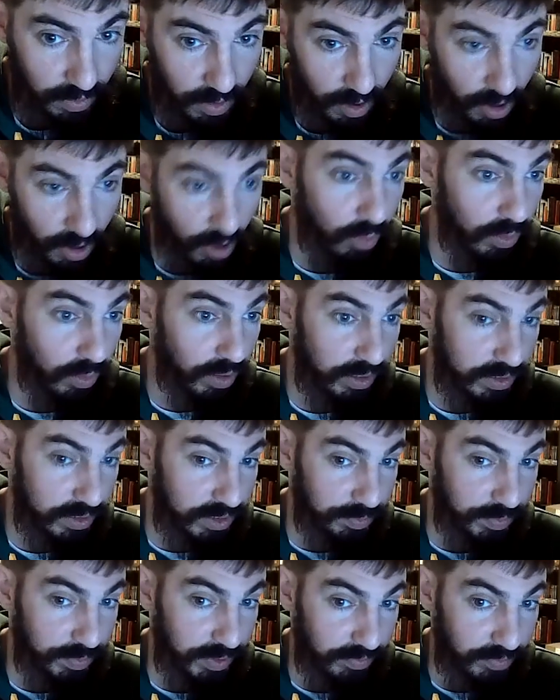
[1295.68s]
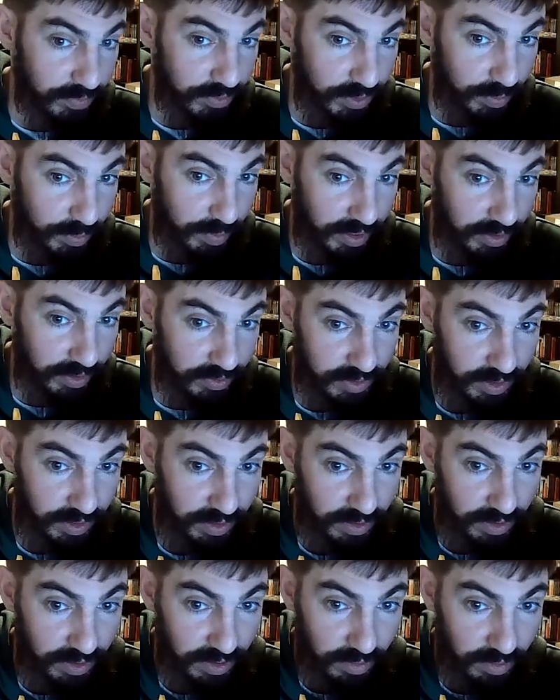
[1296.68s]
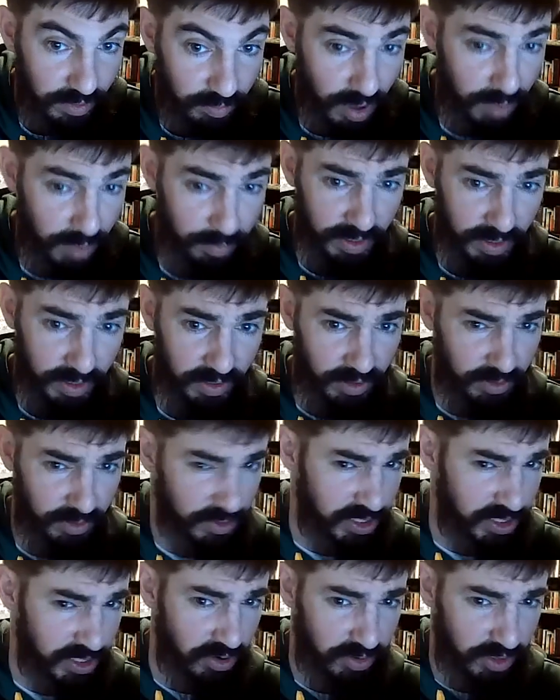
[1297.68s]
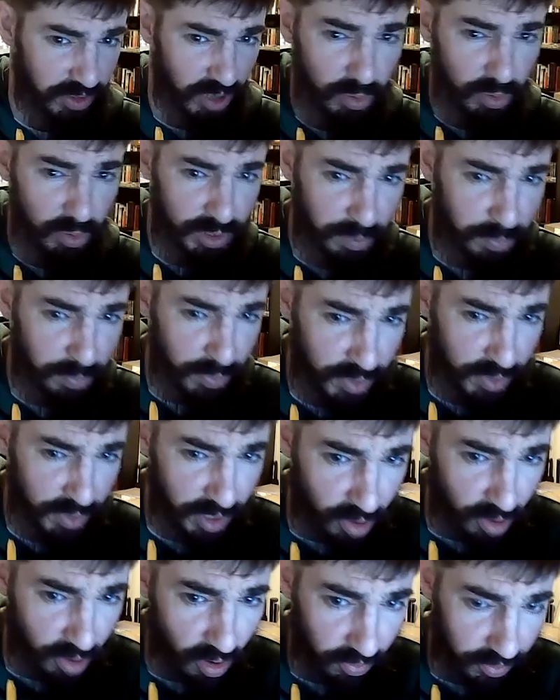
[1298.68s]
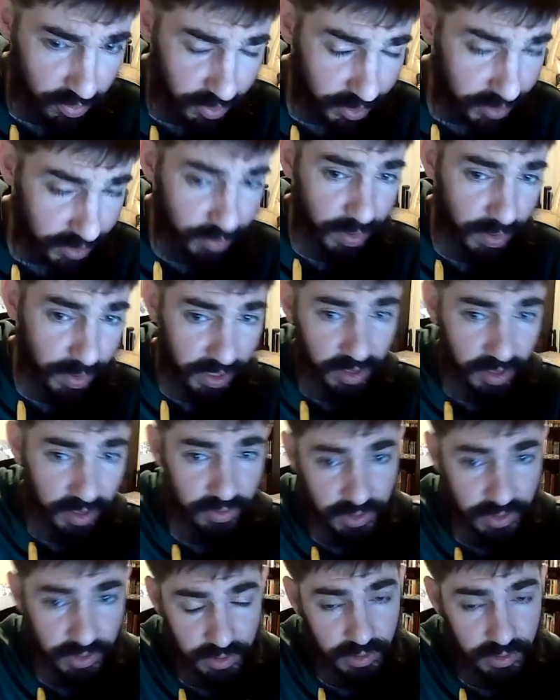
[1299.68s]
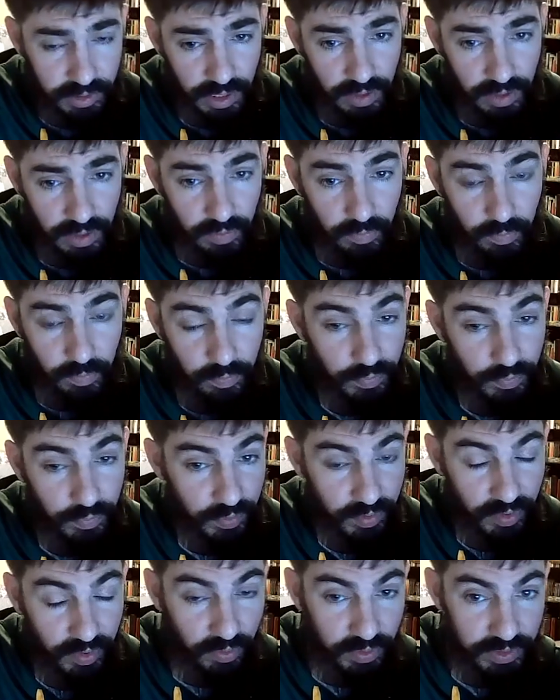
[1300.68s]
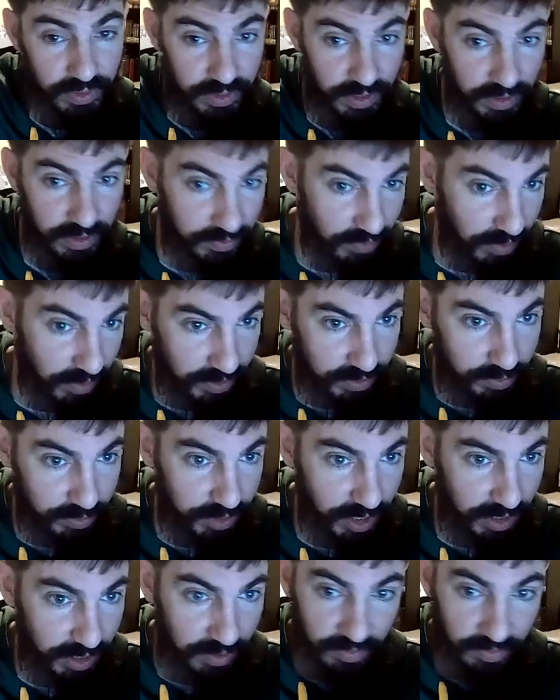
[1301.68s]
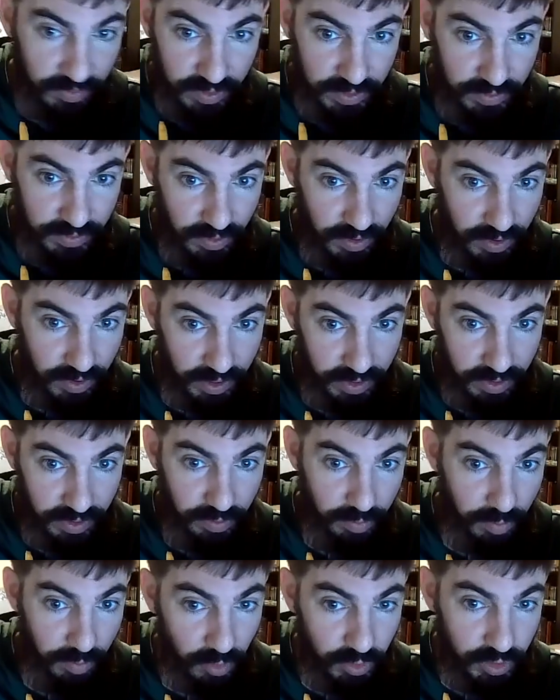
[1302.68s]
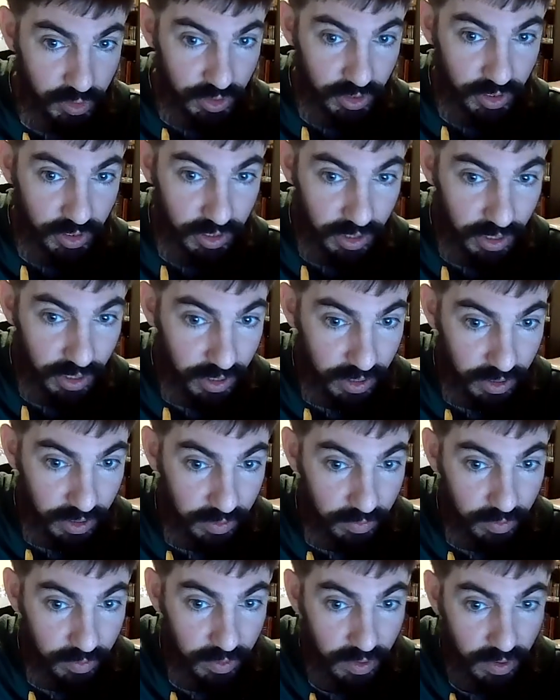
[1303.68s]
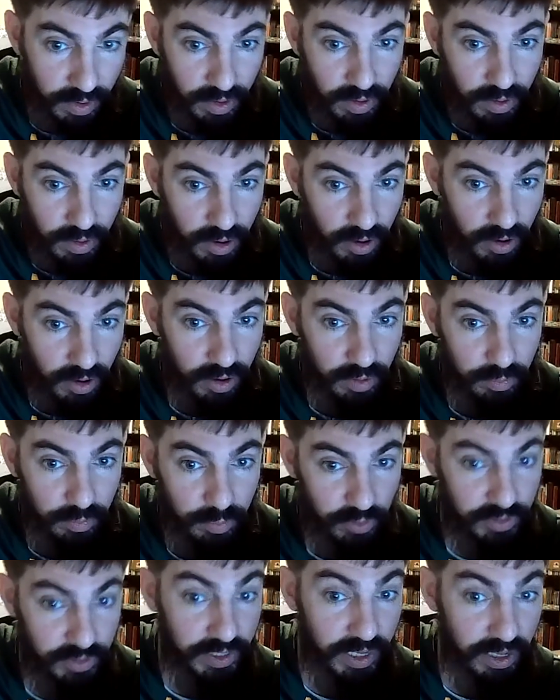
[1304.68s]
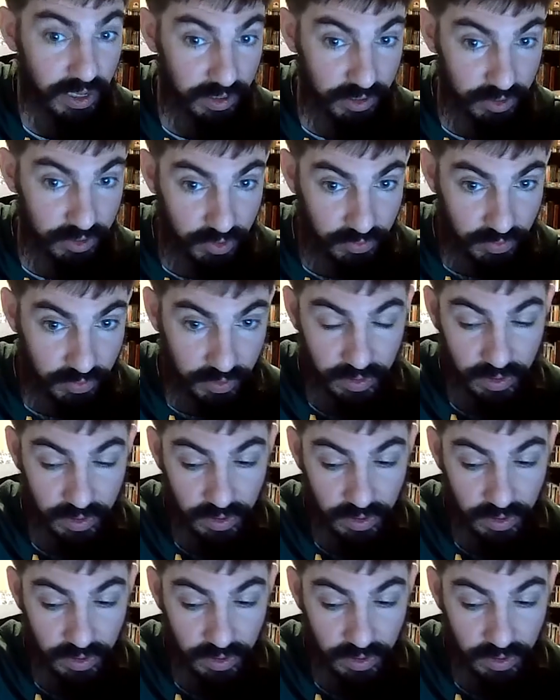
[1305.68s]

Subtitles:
a whole lot of sympathy for somebody else. Might be considered no sympathy at all to somebody else. I, it's very subjective. It's very emotion and personality driven.